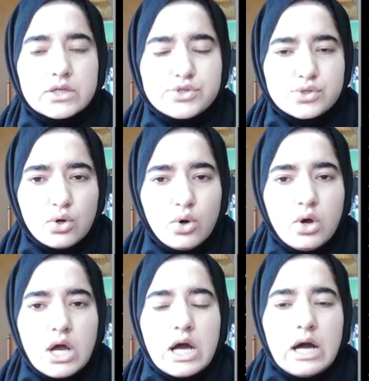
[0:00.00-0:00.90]

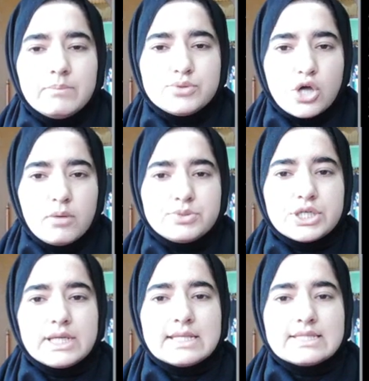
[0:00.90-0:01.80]
So
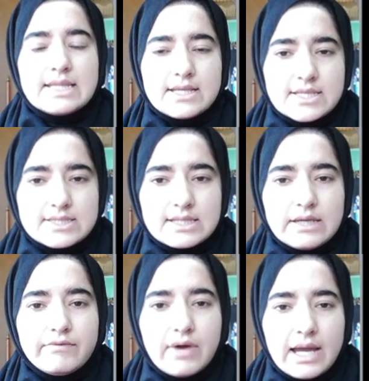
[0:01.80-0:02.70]
absorption is
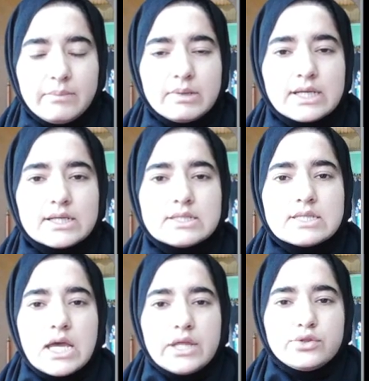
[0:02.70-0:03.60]
necessary. Why? Because
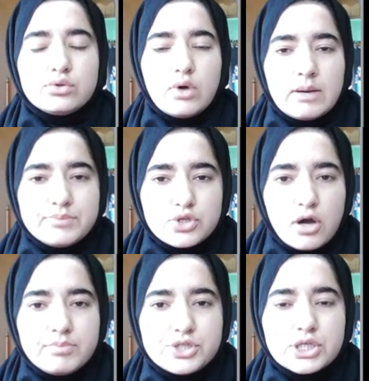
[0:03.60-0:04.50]
through
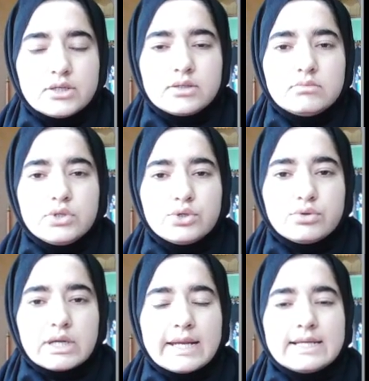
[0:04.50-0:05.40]
absorption,
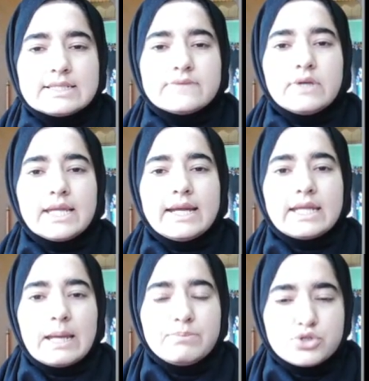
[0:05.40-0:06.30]
nutrients will get
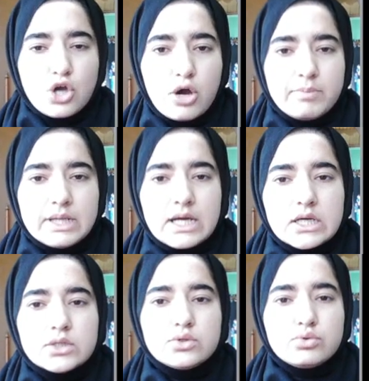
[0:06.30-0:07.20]
absorbed
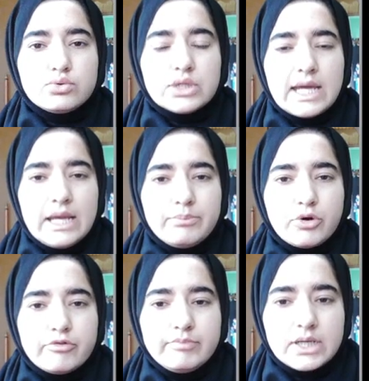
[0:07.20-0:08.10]
through the help
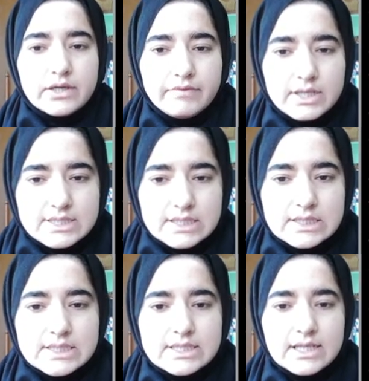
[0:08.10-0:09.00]
of blood
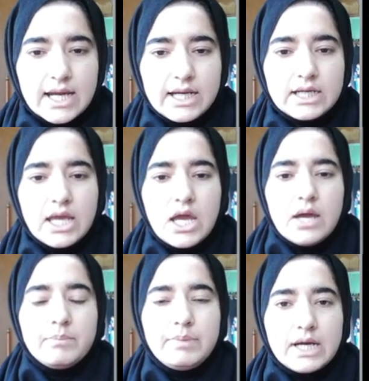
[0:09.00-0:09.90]
vessels, right?
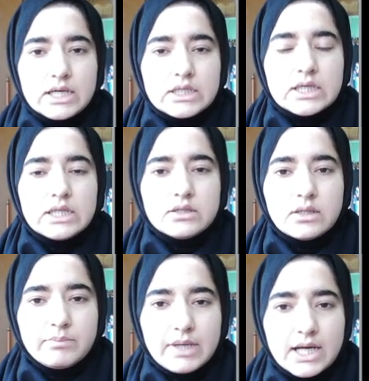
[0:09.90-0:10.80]
Blood in
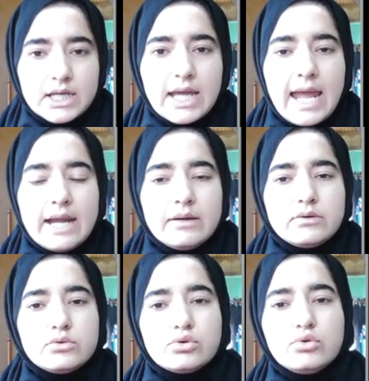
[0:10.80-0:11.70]
the blood, and
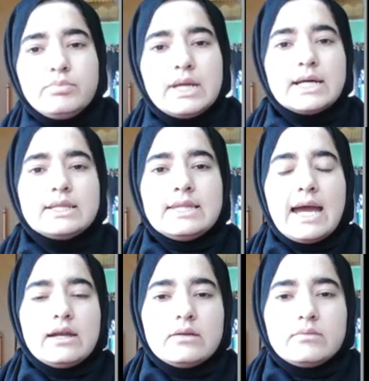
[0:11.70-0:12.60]
through blood, that